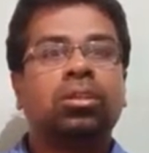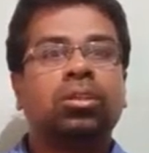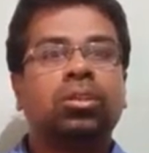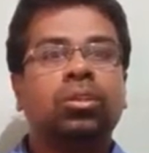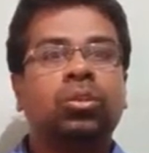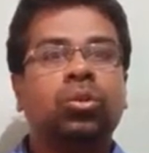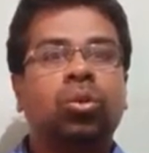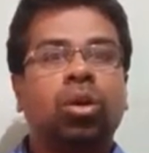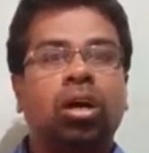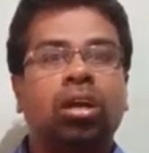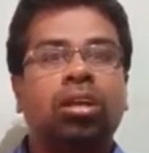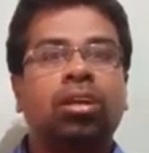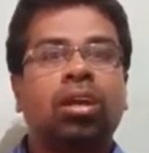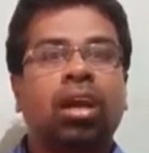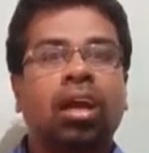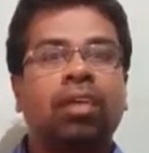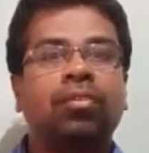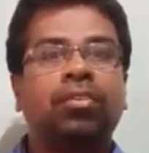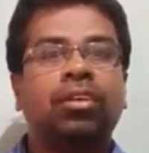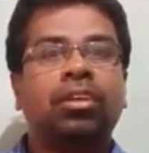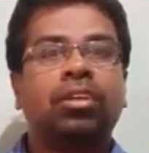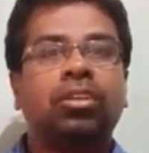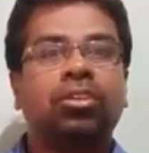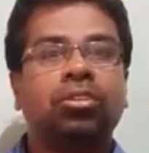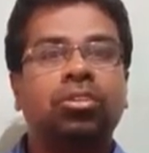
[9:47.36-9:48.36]
you are
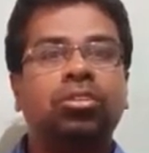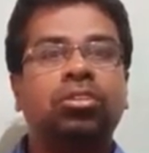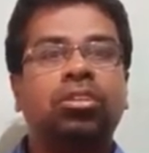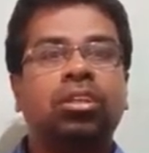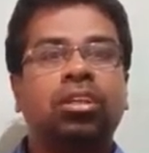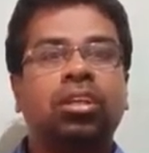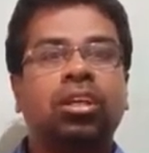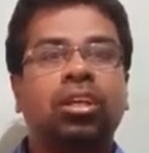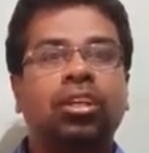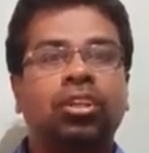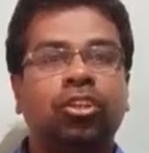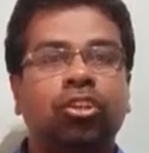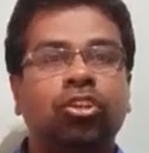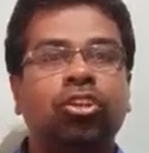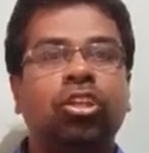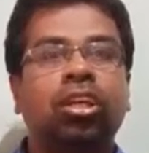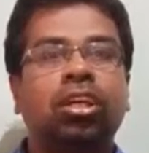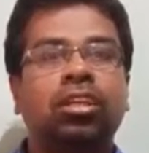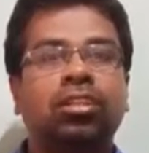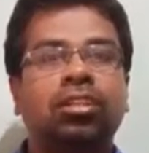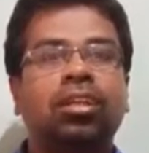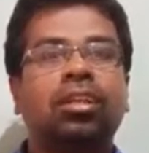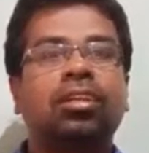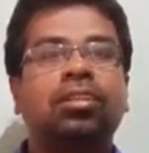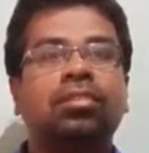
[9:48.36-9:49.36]
having good
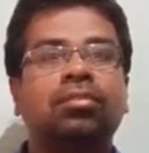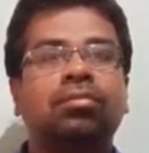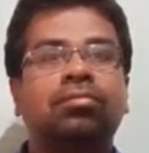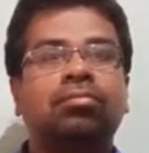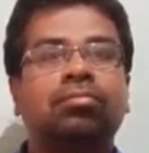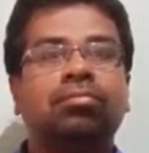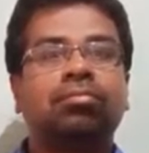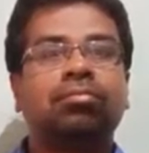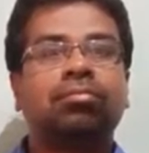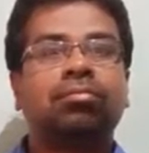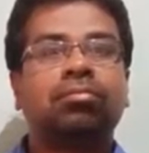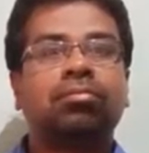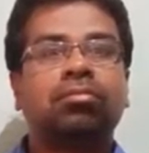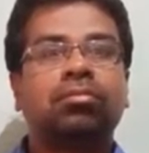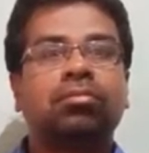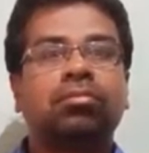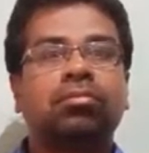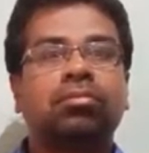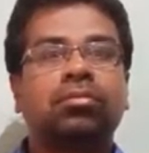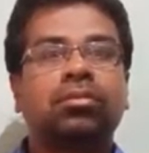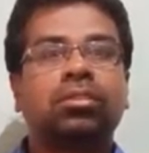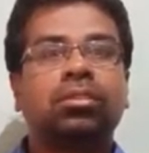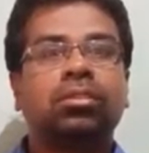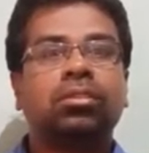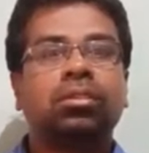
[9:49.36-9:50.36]
intonation,
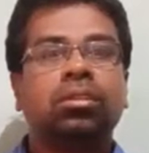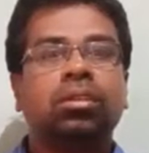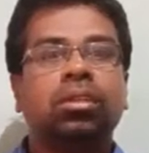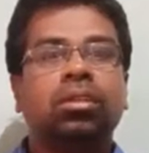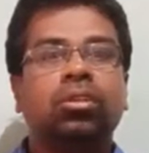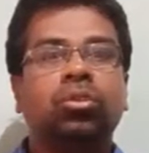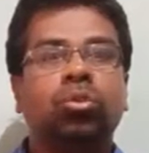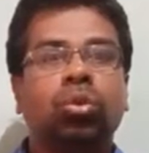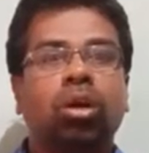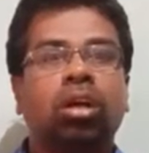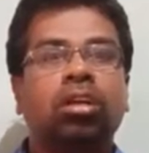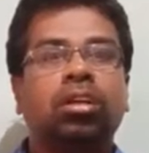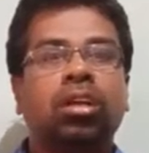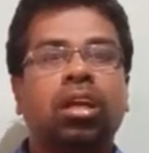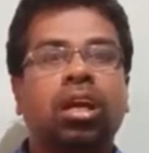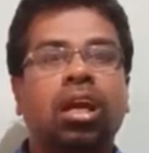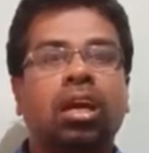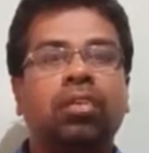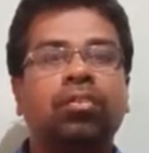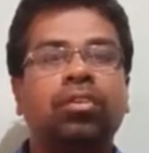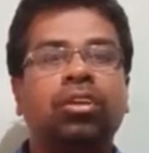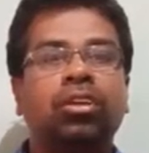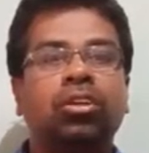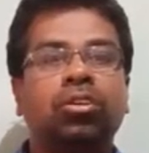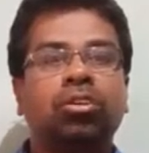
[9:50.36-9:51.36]
you are
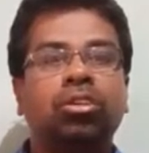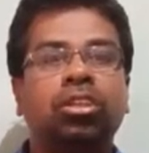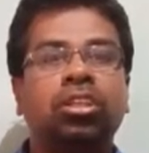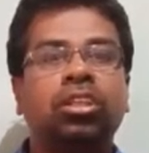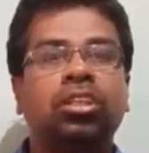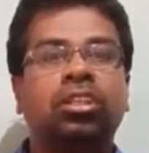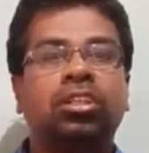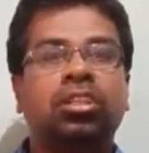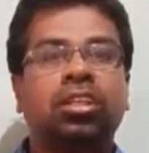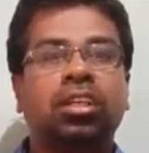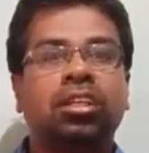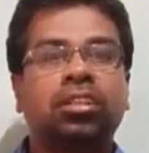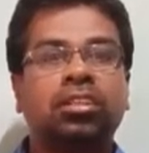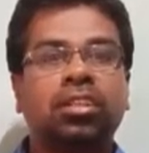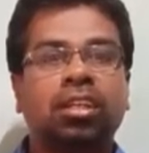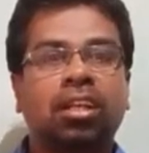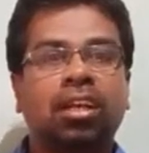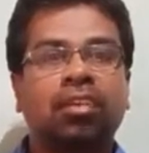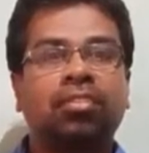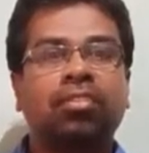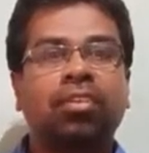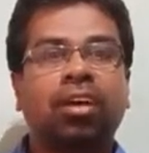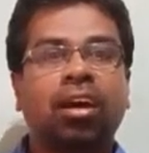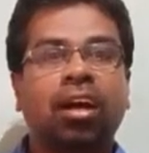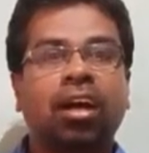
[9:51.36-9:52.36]
having good structure
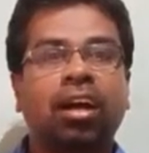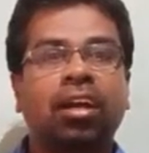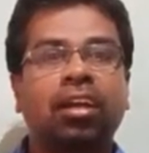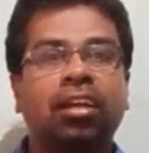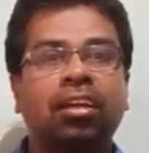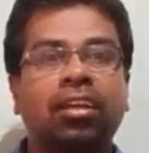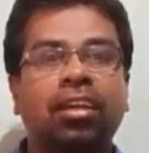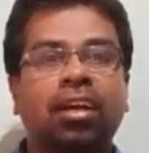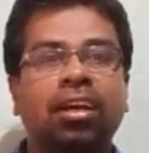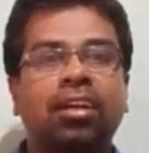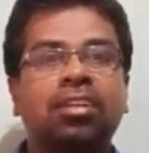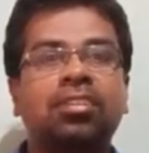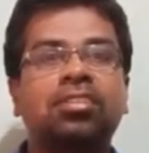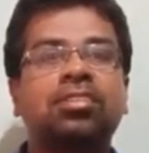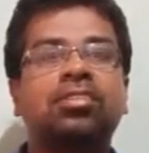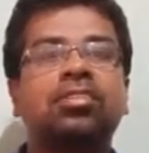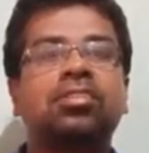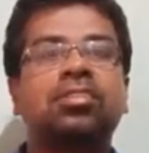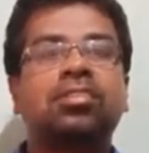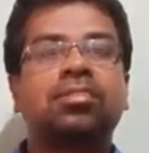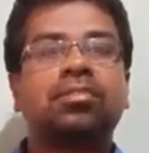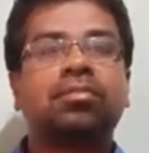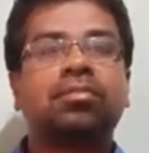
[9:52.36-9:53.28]
of ideas,